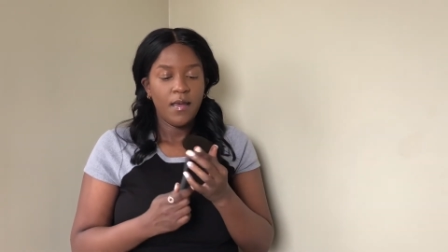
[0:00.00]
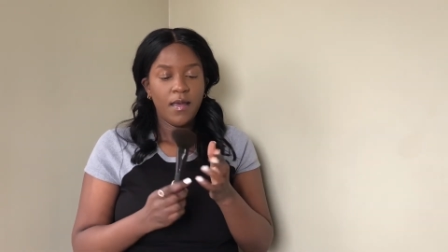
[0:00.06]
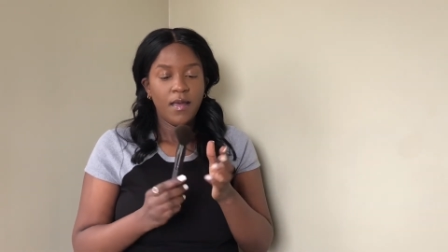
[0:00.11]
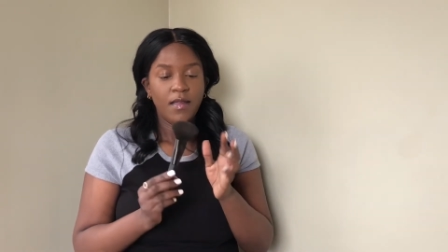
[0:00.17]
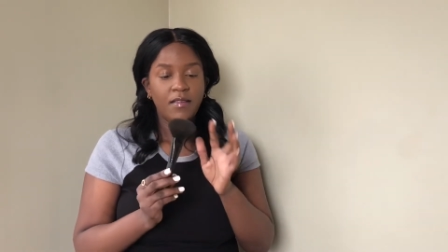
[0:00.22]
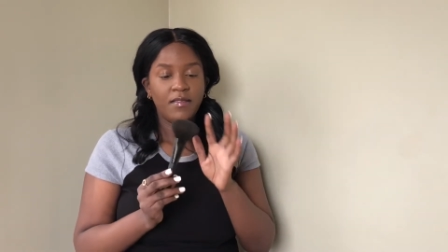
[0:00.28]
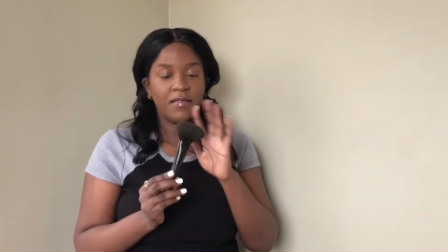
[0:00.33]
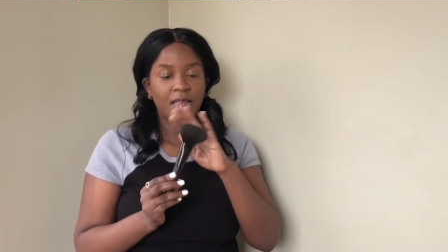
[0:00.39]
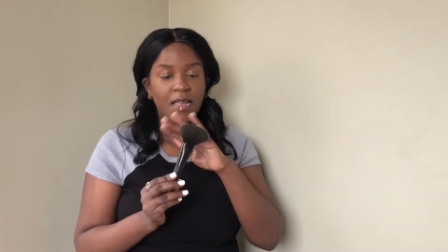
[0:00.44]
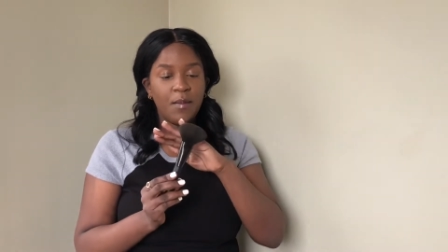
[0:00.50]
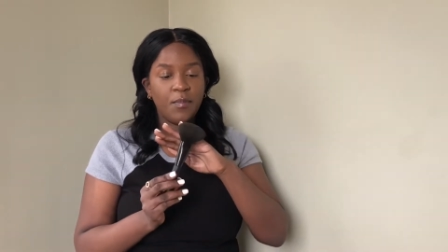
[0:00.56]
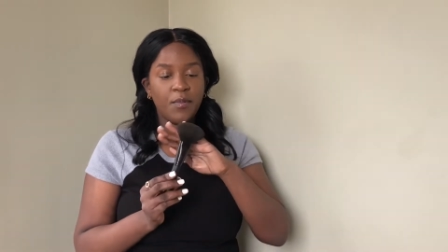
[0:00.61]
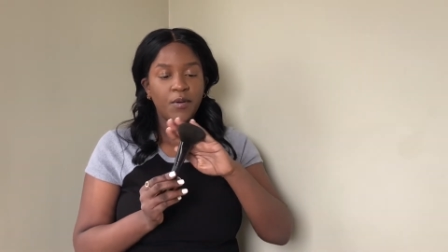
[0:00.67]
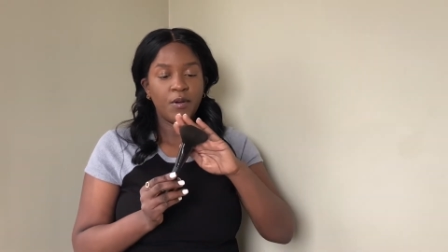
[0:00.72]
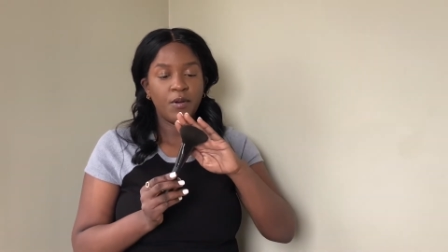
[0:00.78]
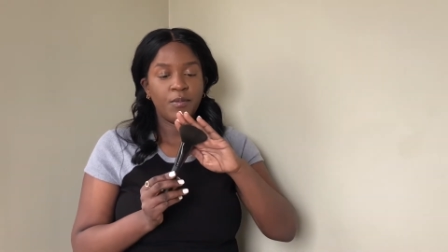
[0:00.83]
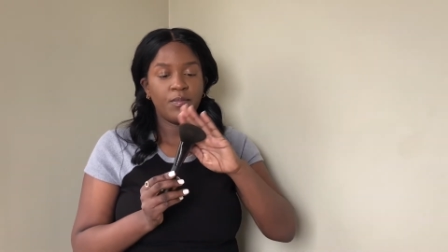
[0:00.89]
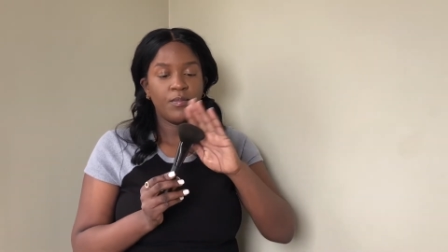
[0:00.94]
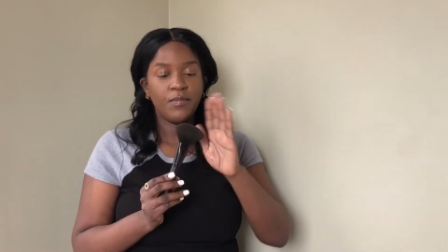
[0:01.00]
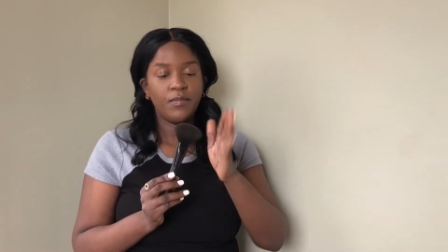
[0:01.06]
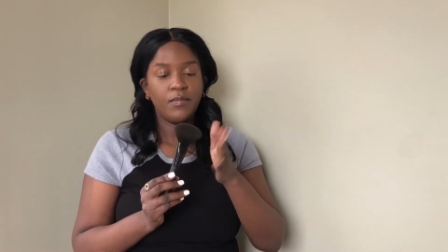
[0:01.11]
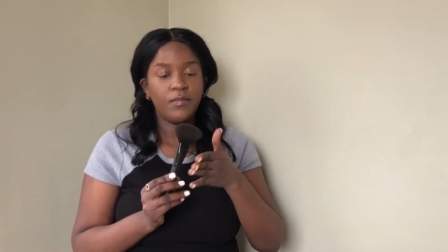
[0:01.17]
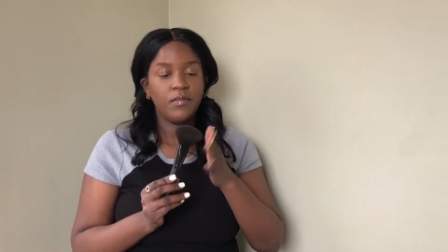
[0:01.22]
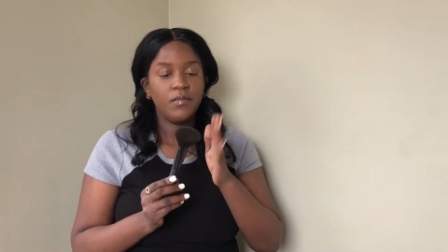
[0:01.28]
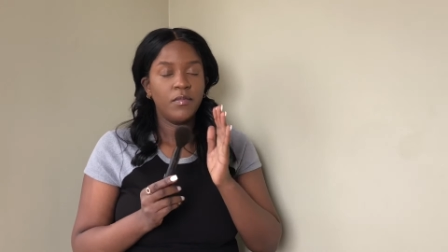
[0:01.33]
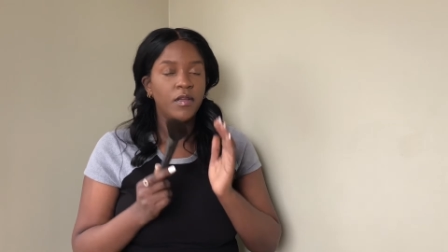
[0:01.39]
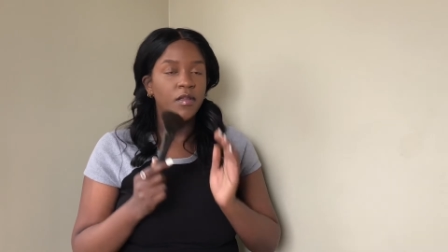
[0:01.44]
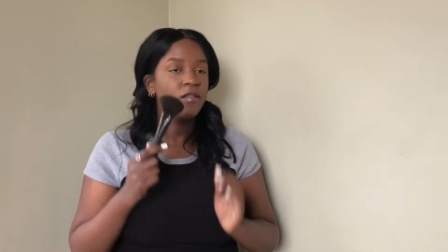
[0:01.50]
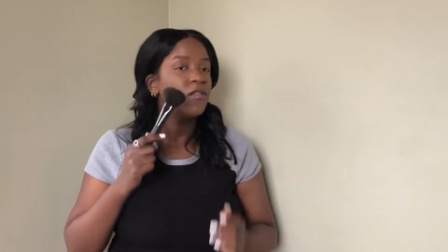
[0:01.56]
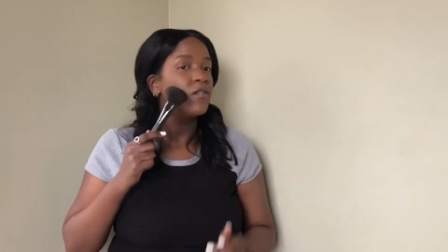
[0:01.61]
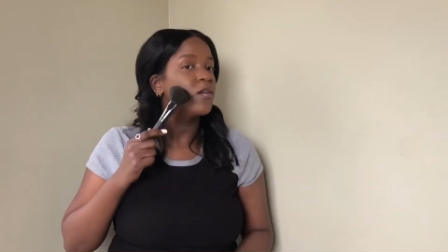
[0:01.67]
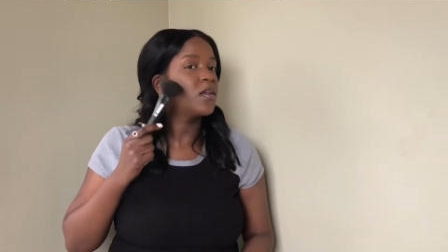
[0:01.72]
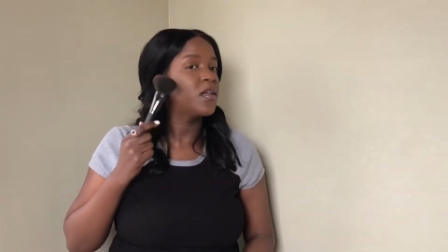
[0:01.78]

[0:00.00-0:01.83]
It's tapered, so it